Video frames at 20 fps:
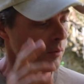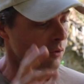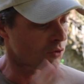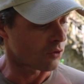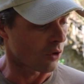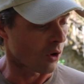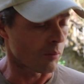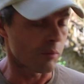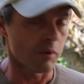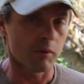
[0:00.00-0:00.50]

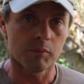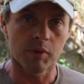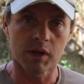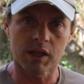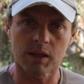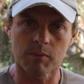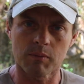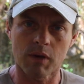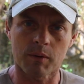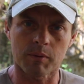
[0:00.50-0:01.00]
stop,
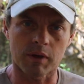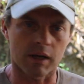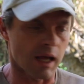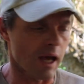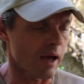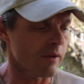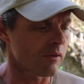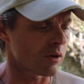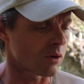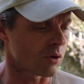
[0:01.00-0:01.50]
pick them up and
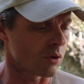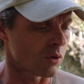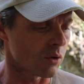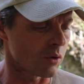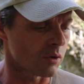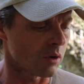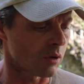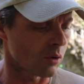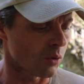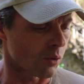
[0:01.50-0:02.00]
have a
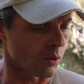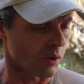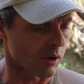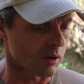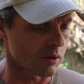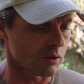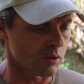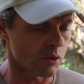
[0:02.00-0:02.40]
good look.